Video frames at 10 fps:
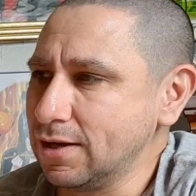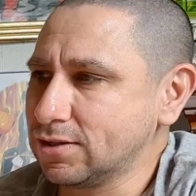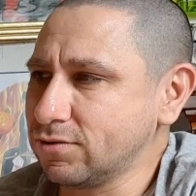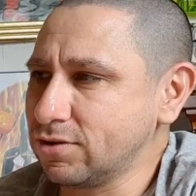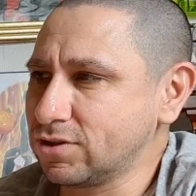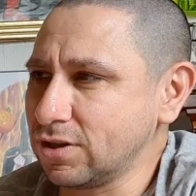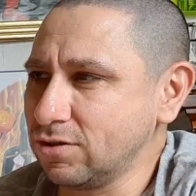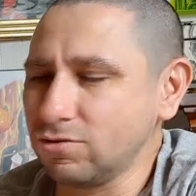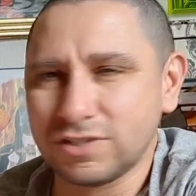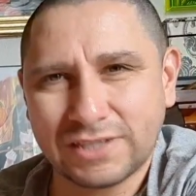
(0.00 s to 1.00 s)
So there's
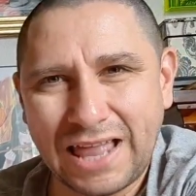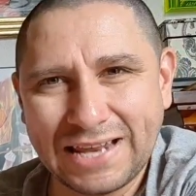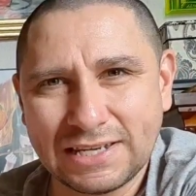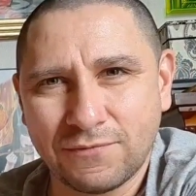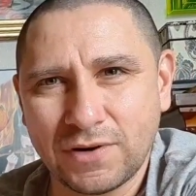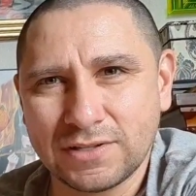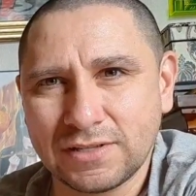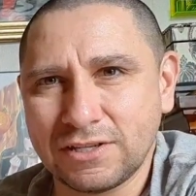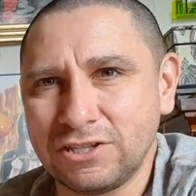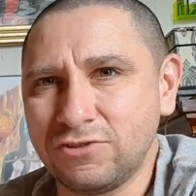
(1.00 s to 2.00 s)
little slight
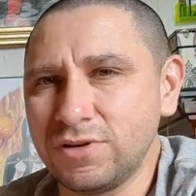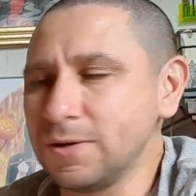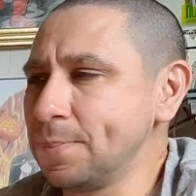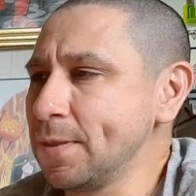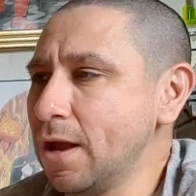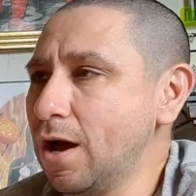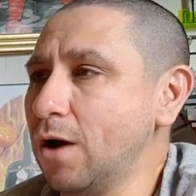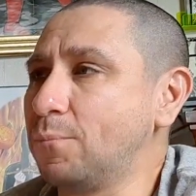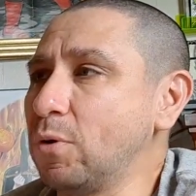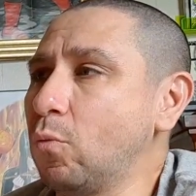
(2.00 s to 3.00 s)
differences into it,
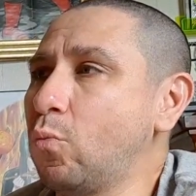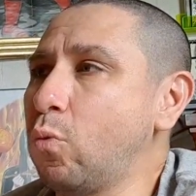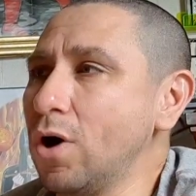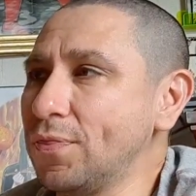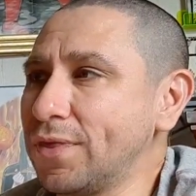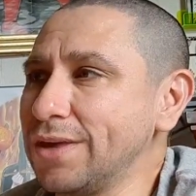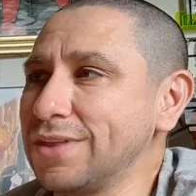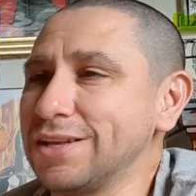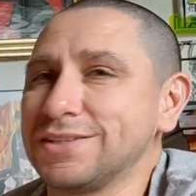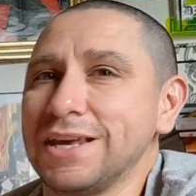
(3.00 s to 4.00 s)
but one
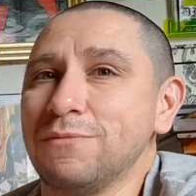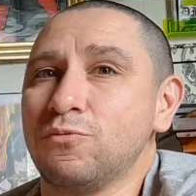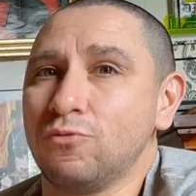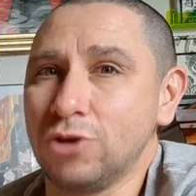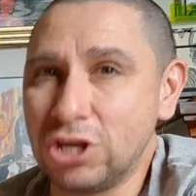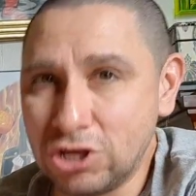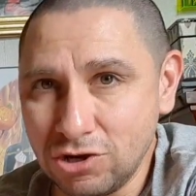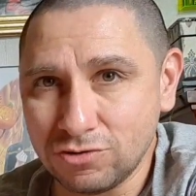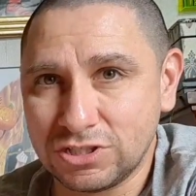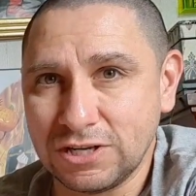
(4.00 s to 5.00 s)
thing that is a
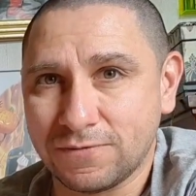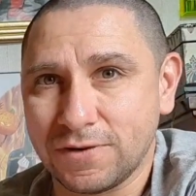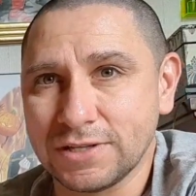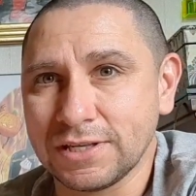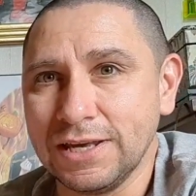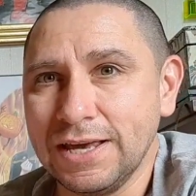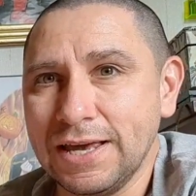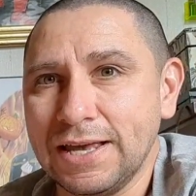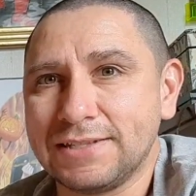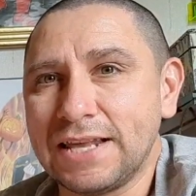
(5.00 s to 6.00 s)
huge difference
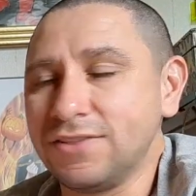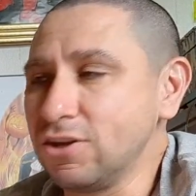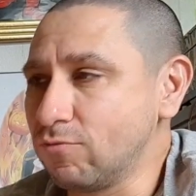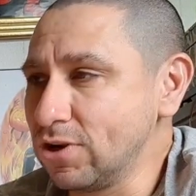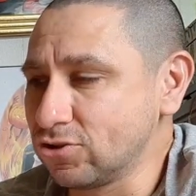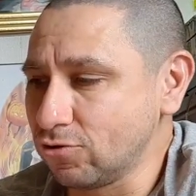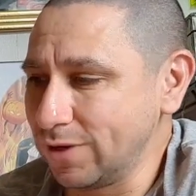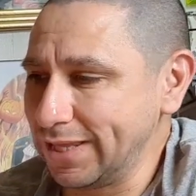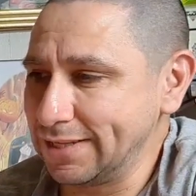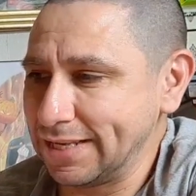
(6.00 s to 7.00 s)
is that in the original
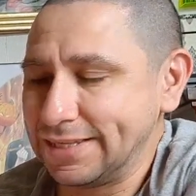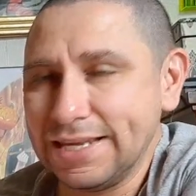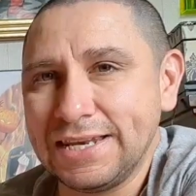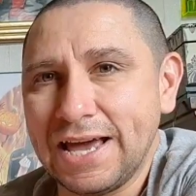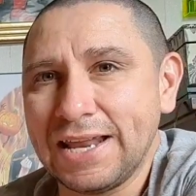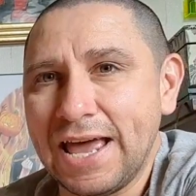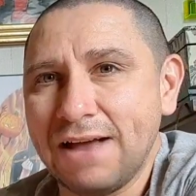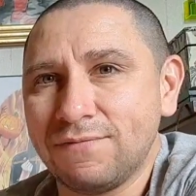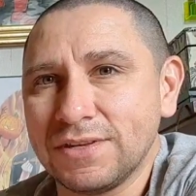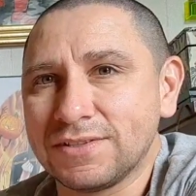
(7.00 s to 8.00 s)
release, it did not
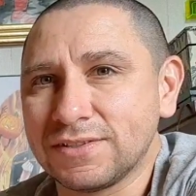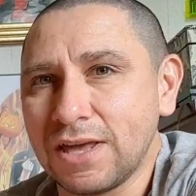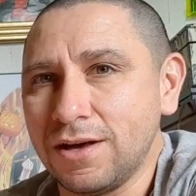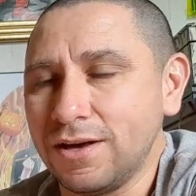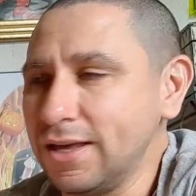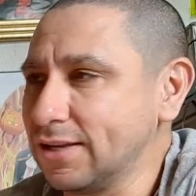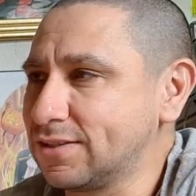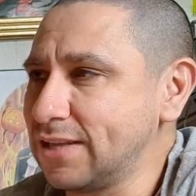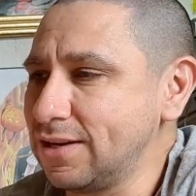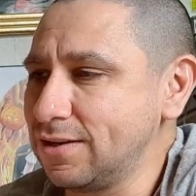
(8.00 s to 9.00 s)
have this
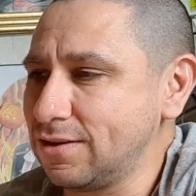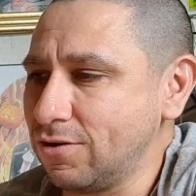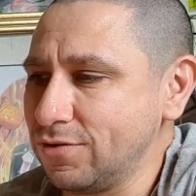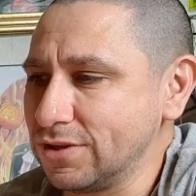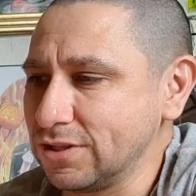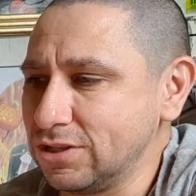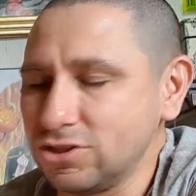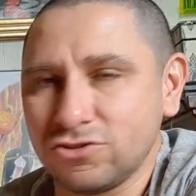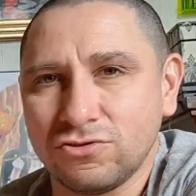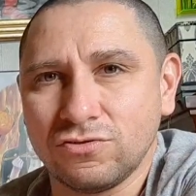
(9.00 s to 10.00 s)
extended or this
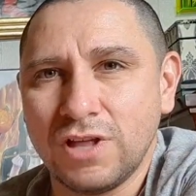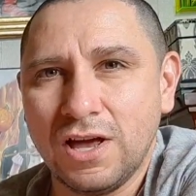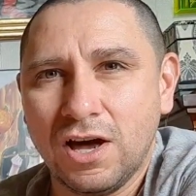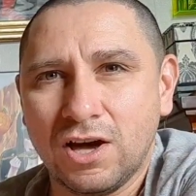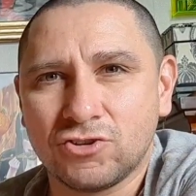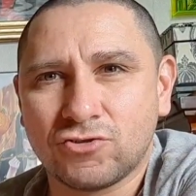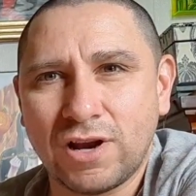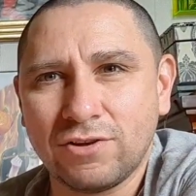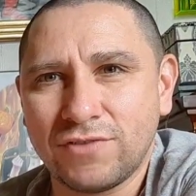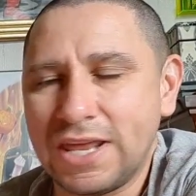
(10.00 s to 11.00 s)
additional
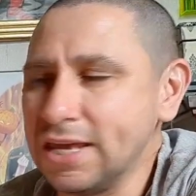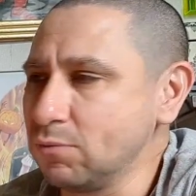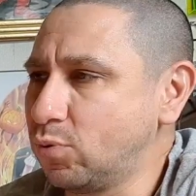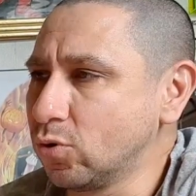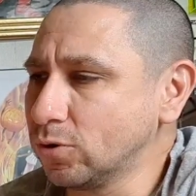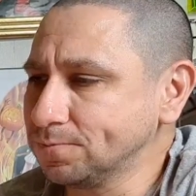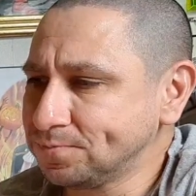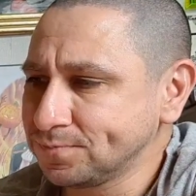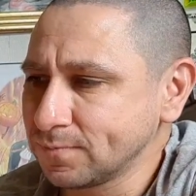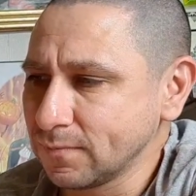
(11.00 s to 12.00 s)
trailer that he can pull.
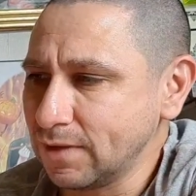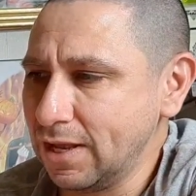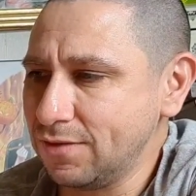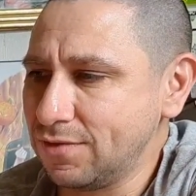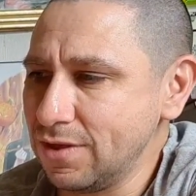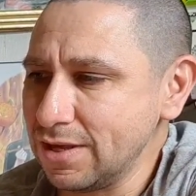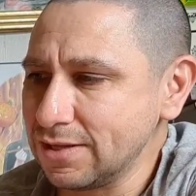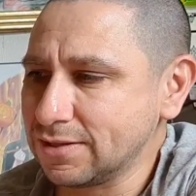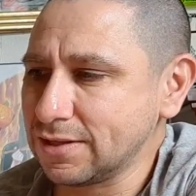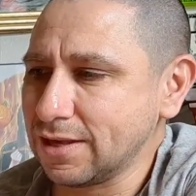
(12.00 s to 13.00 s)
And
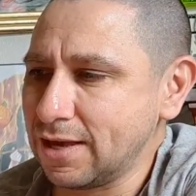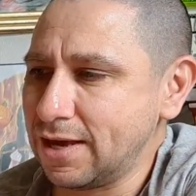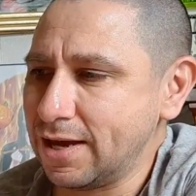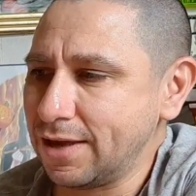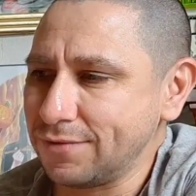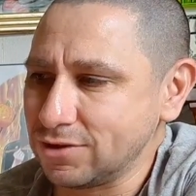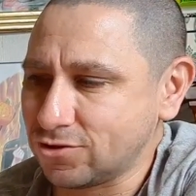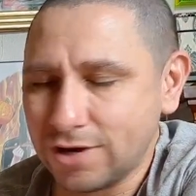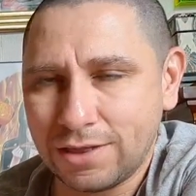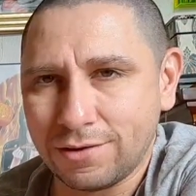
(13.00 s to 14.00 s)
this guy,
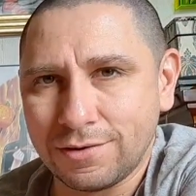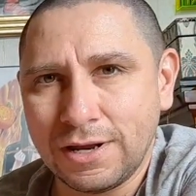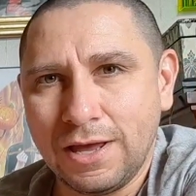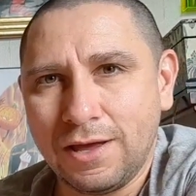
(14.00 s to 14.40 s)
this trailer,